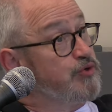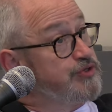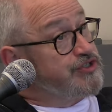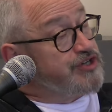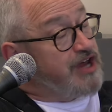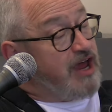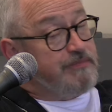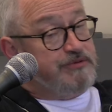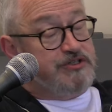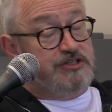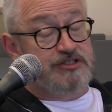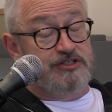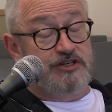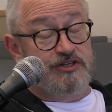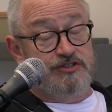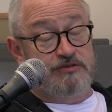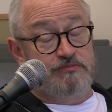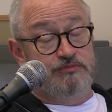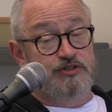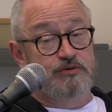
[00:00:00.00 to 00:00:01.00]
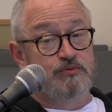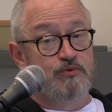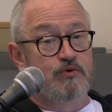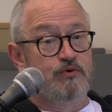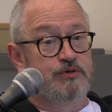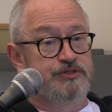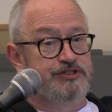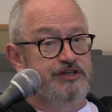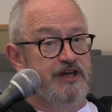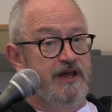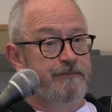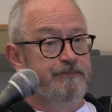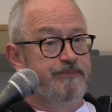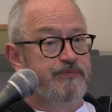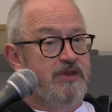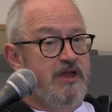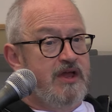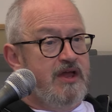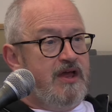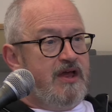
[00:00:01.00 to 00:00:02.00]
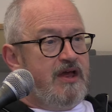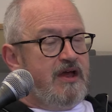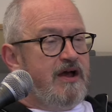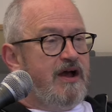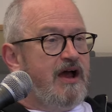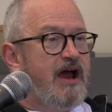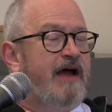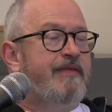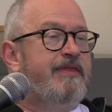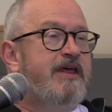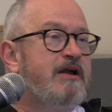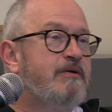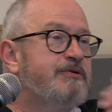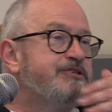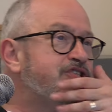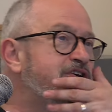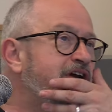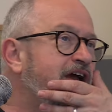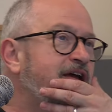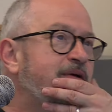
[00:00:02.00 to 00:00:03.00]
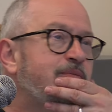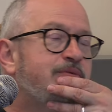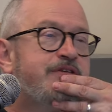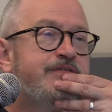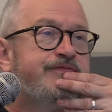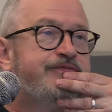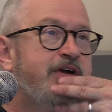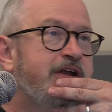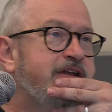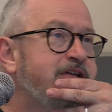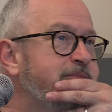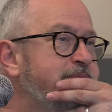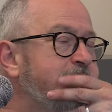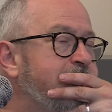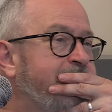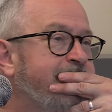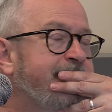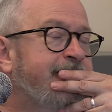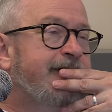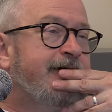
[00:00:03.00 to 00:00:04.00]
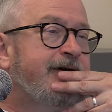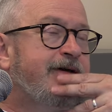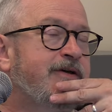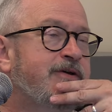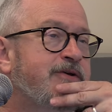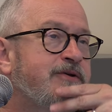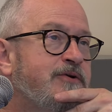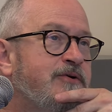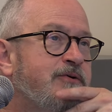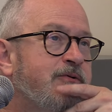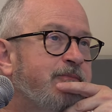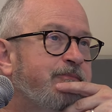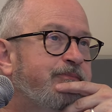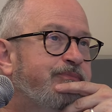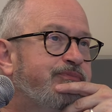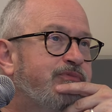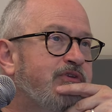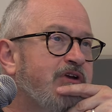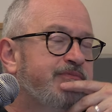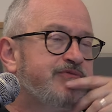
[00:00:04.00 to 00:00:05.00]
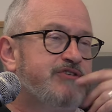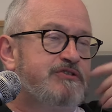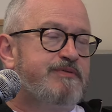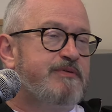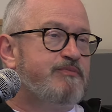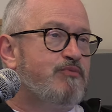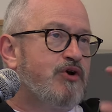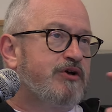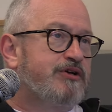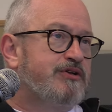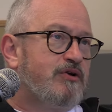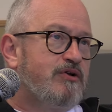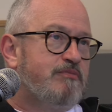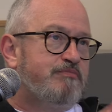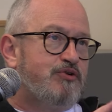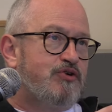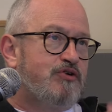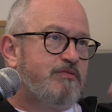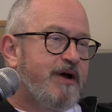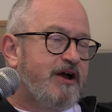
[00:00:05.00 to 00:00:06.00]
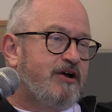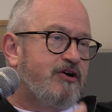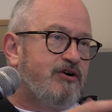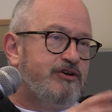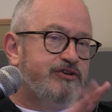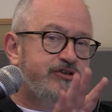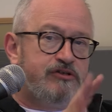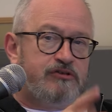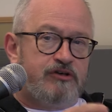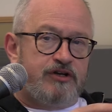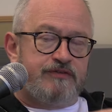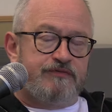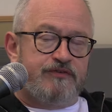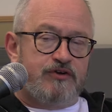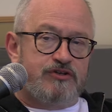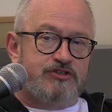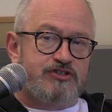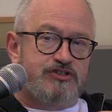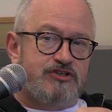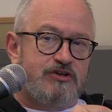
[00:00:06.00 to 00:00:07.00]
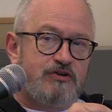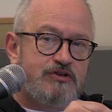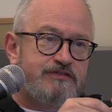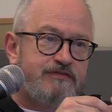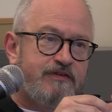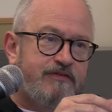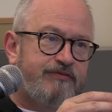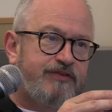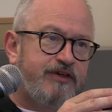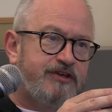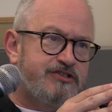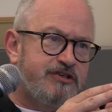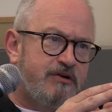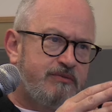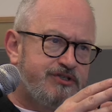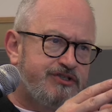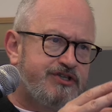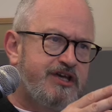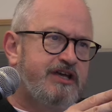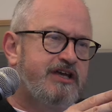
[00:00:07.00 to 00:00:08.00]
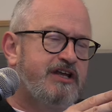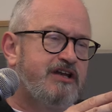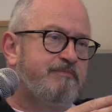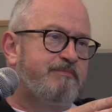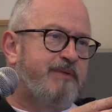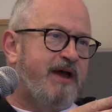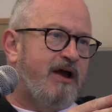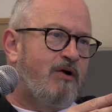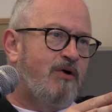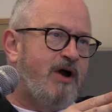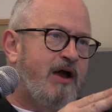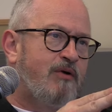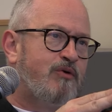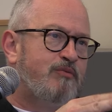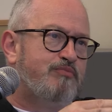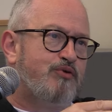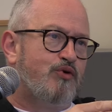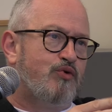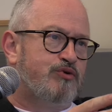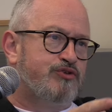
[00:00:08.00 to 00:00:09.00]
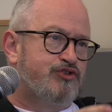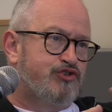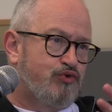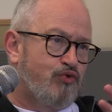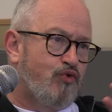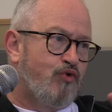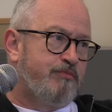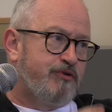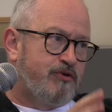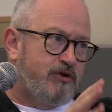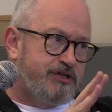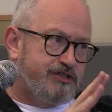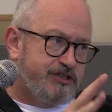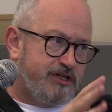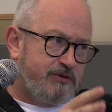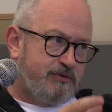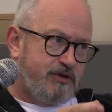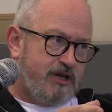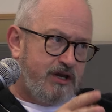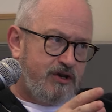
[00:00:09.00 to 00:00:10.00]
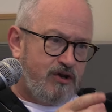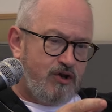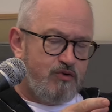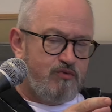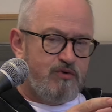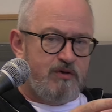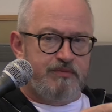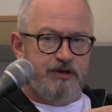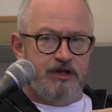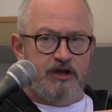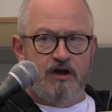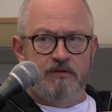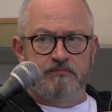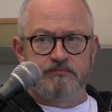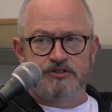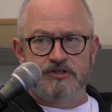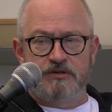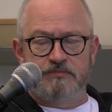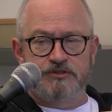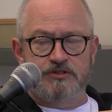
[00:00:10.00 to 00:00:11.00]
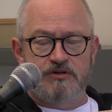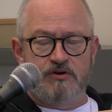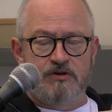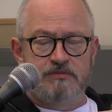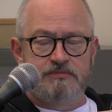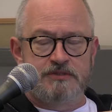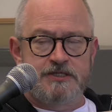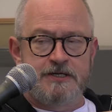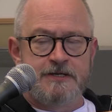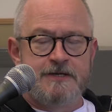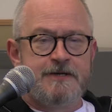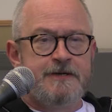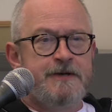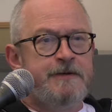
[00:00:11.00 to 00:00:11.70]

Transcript: or skepticism towards it. And then I was chatting with a friend of mine who I've just been working on a book about kind of neurodivergence lots of other things. And I was thinking about how important trauma is in, in who we become sometimes.